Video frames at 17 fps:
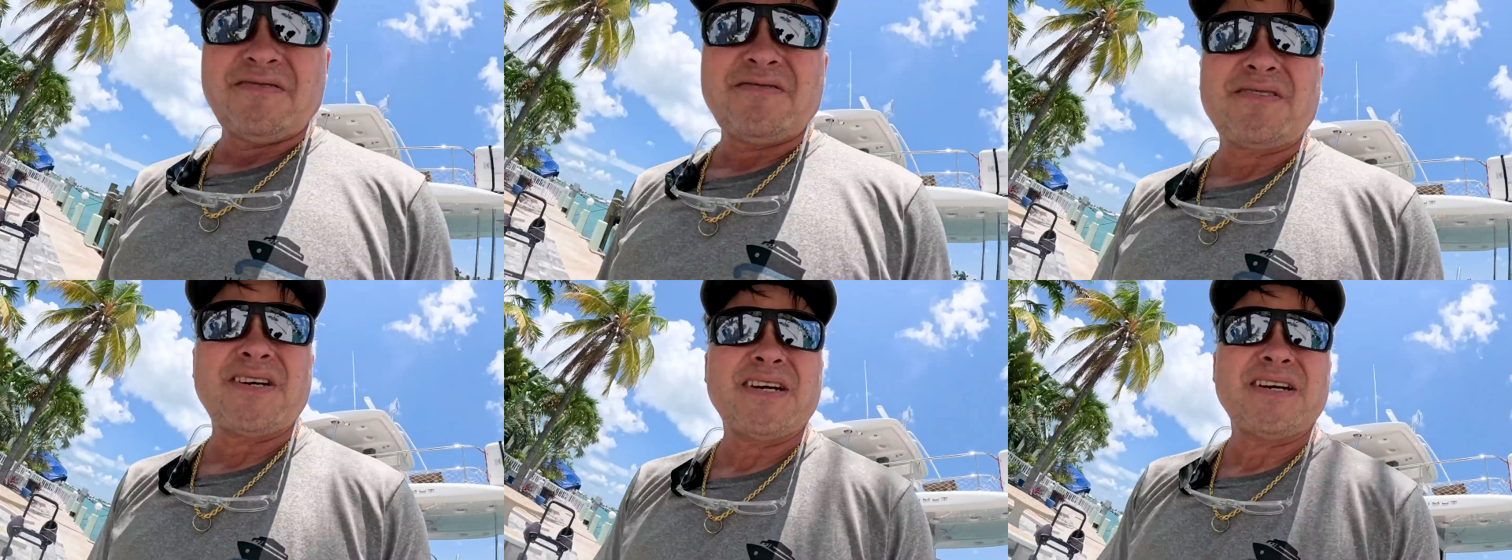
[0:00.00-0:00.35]

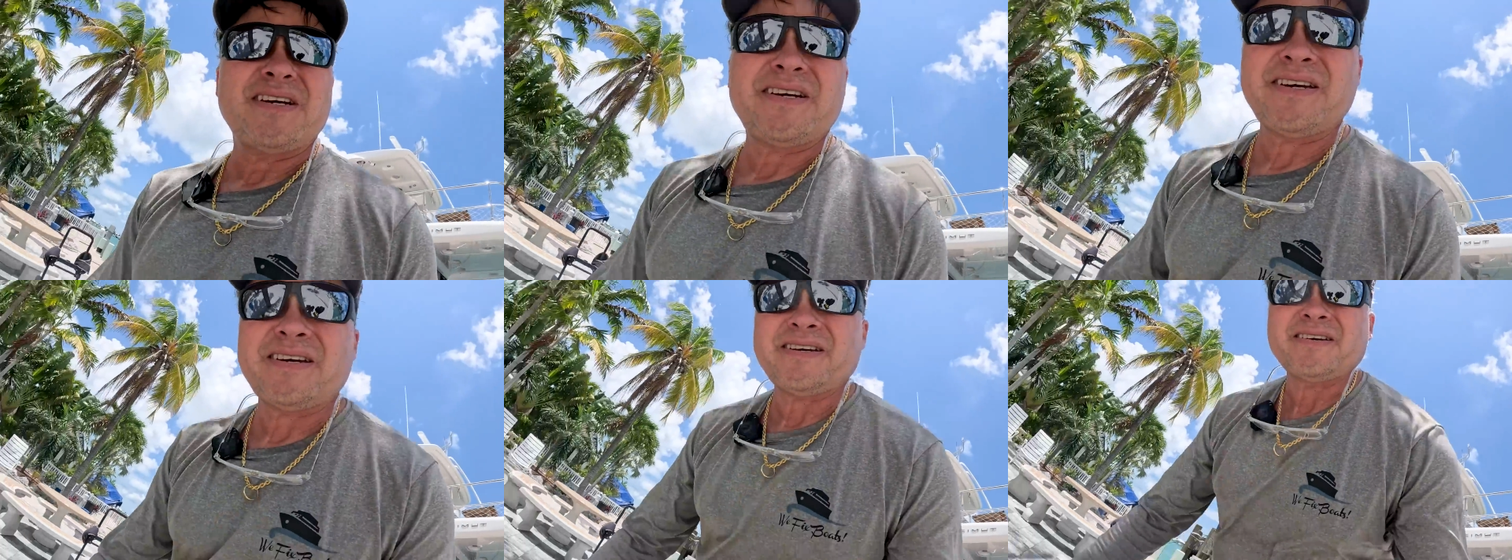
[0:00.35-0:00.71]

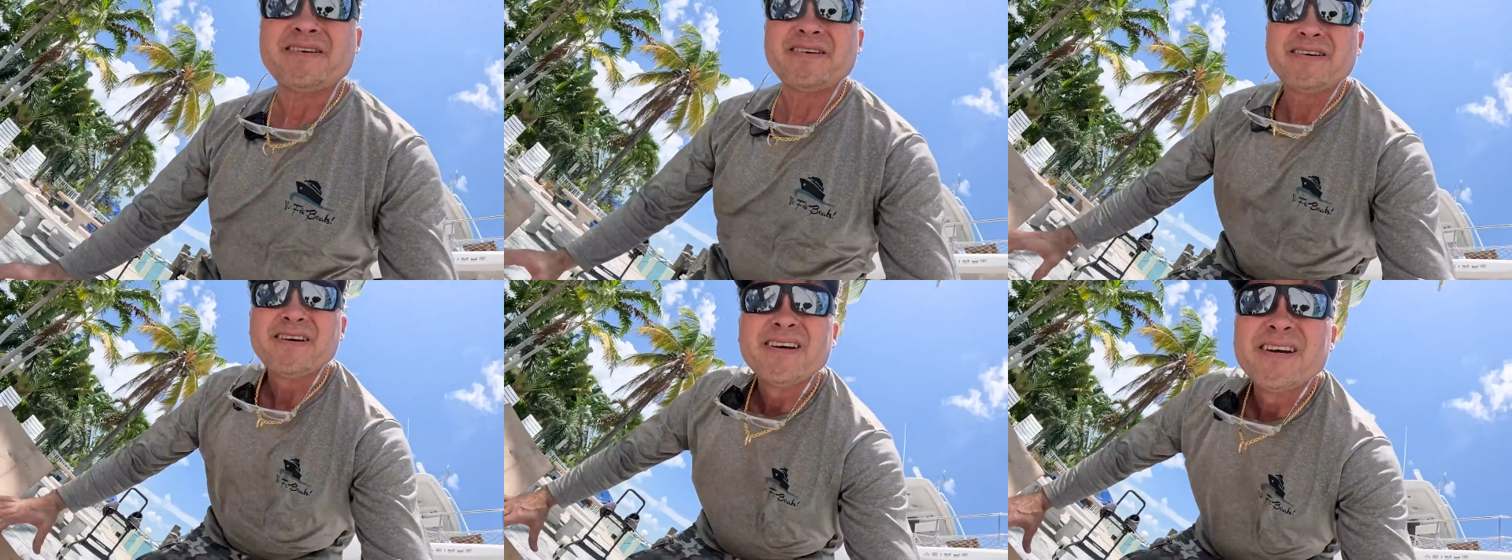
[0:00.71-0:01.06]
Okay.
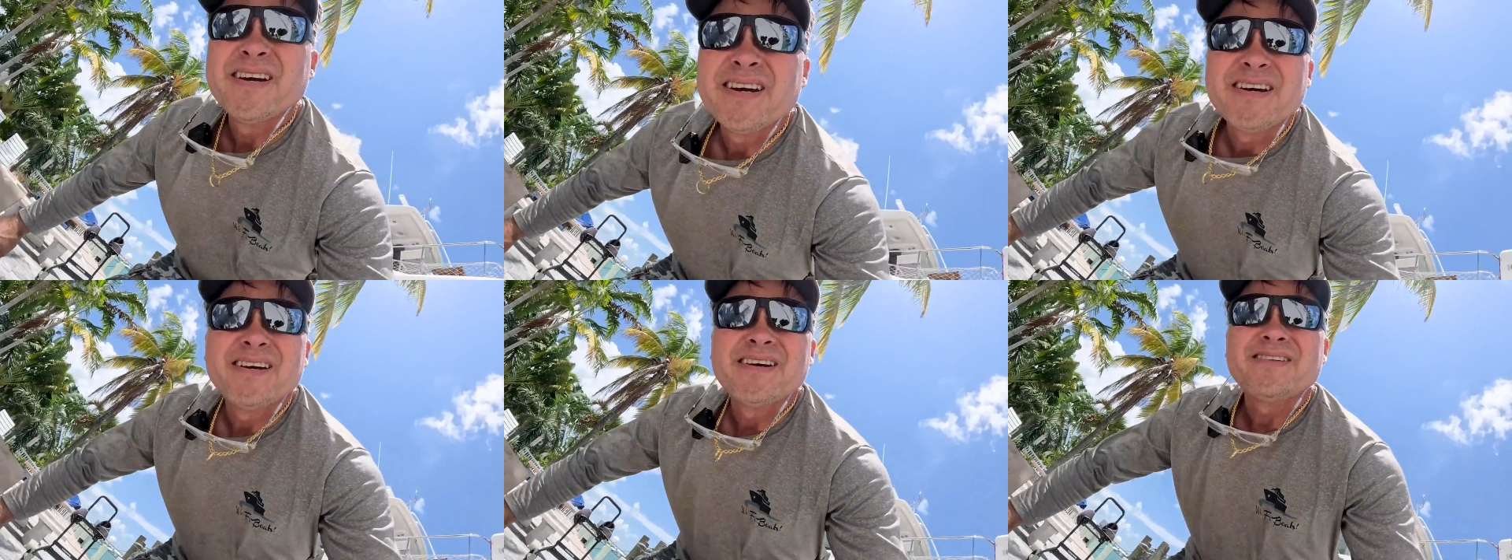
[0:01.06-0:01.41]

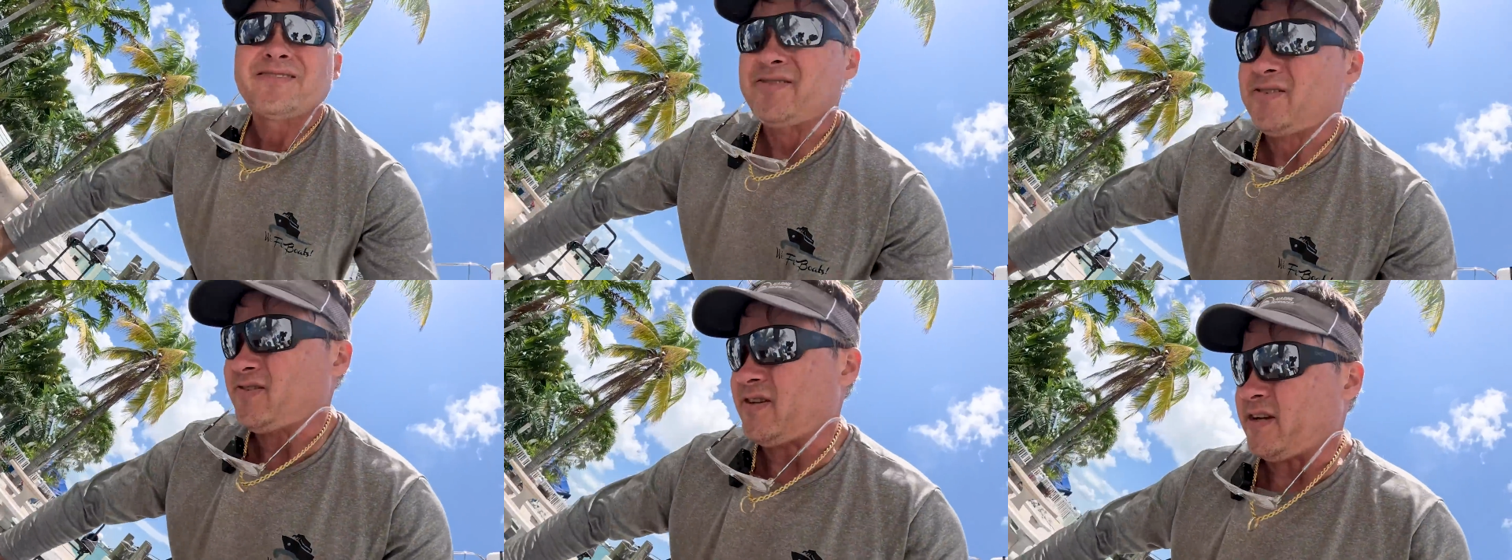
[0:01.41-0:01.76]

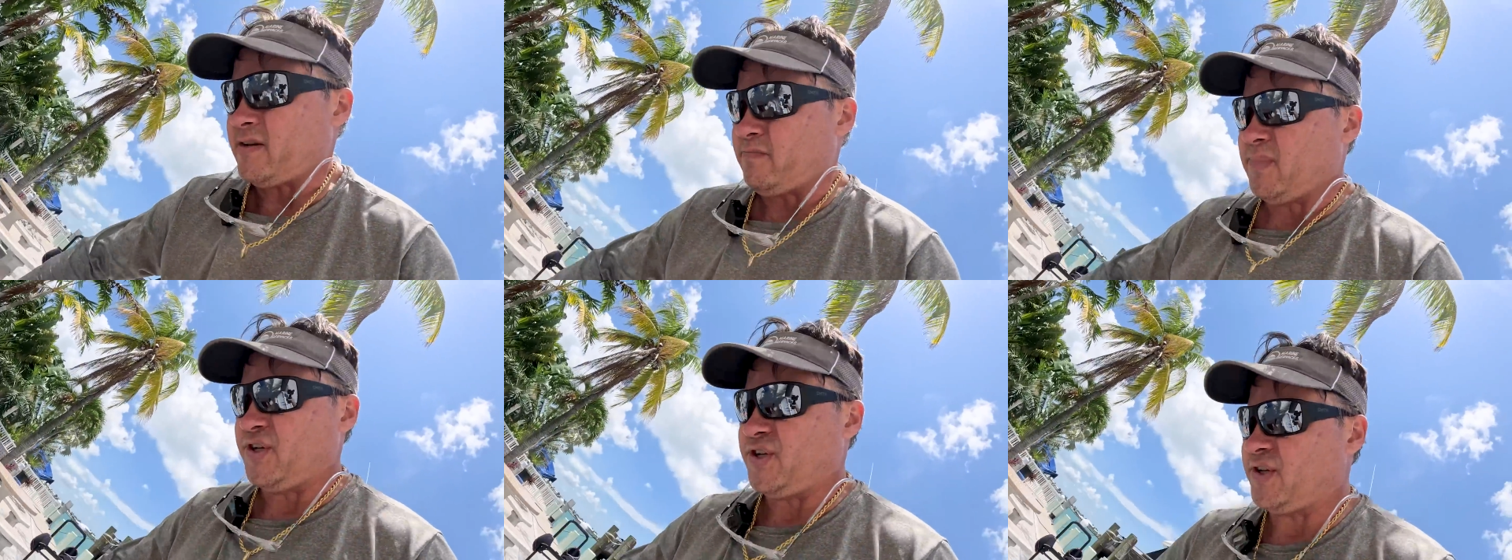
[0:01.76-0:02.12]
Looks
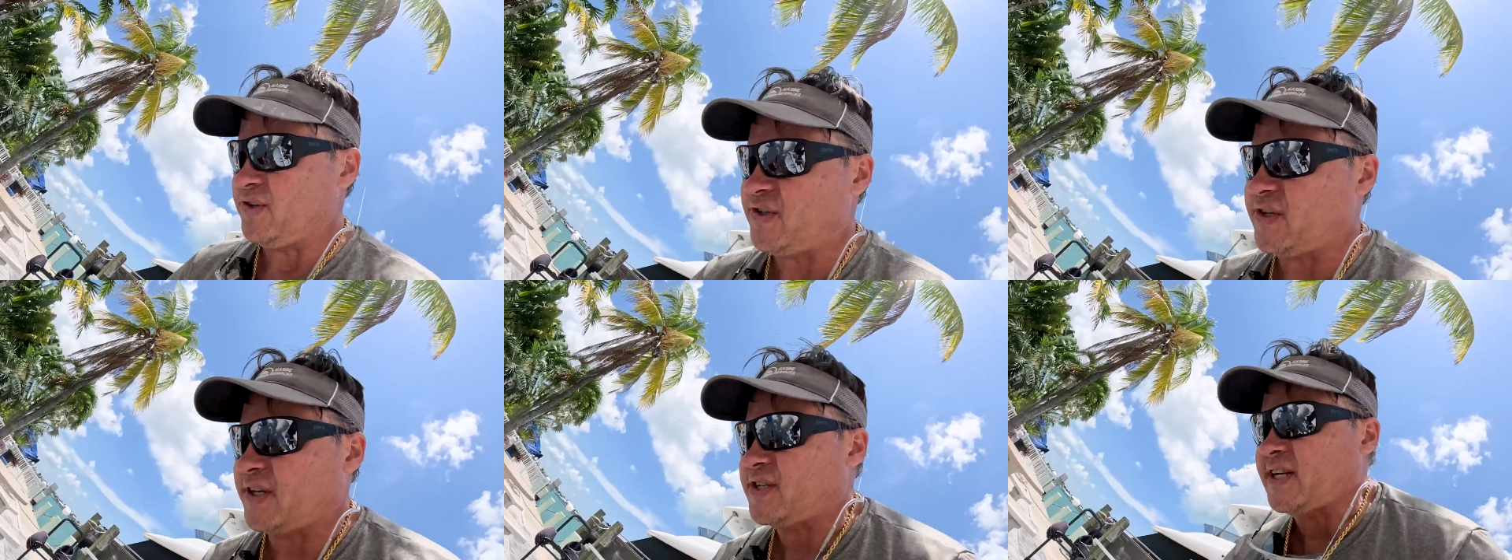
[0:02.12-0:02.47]
like
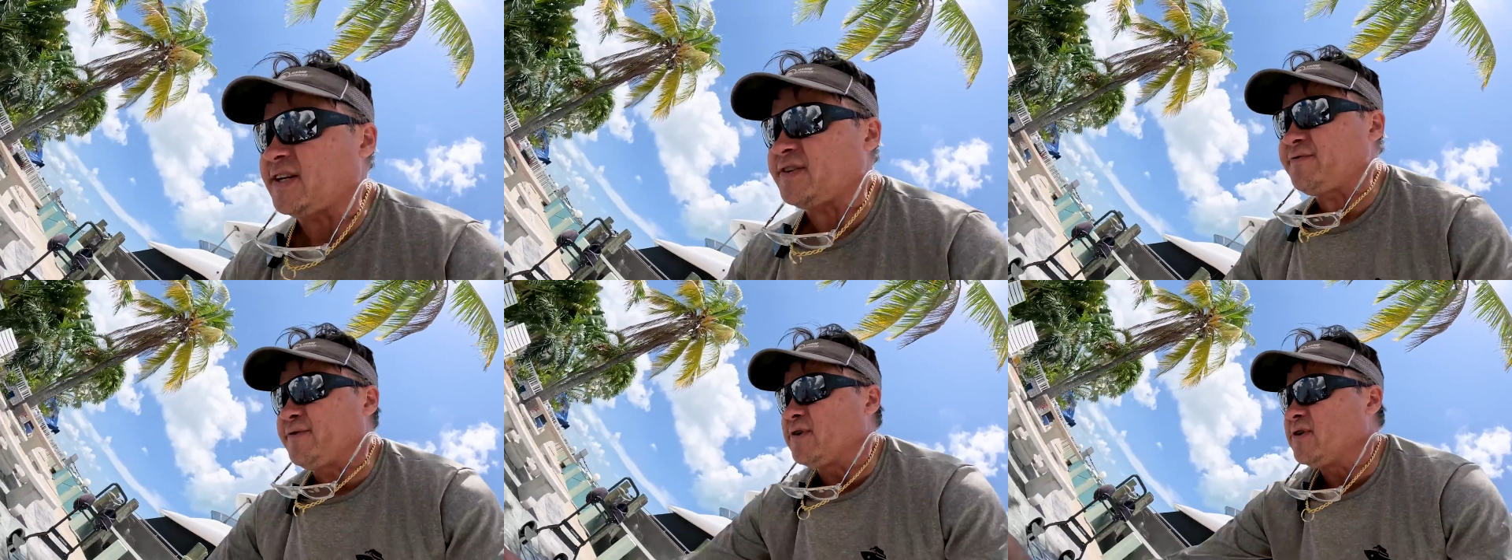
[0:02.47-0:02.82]
mission
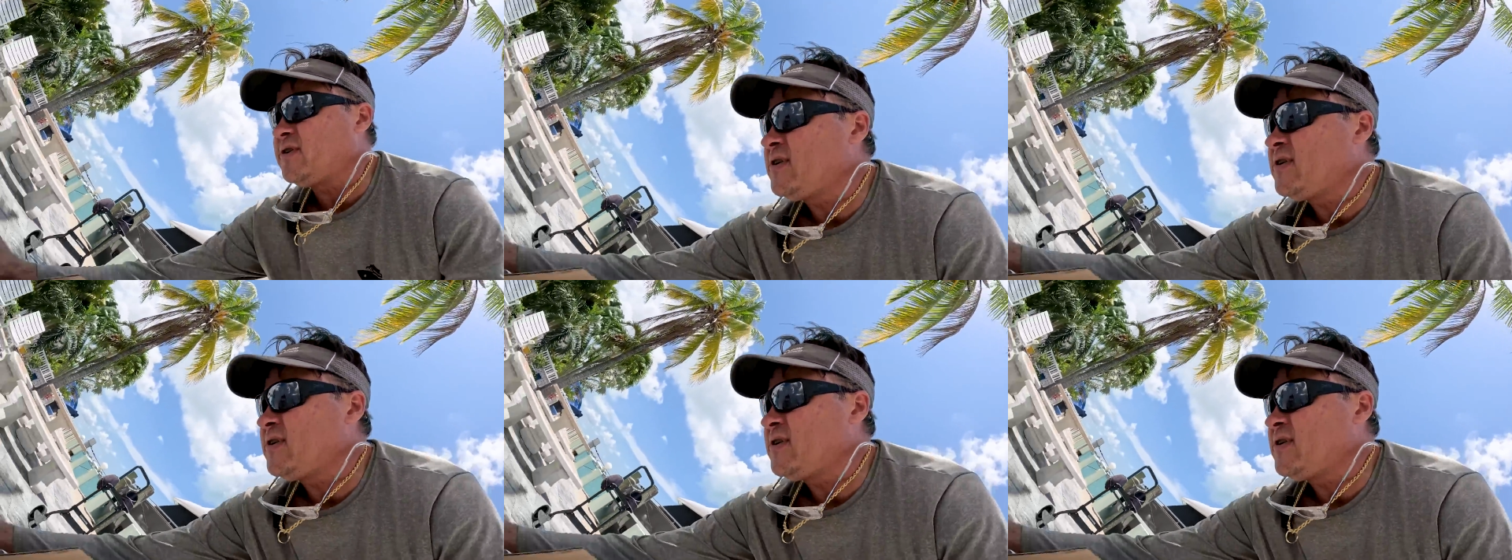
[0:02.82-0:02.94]
successful.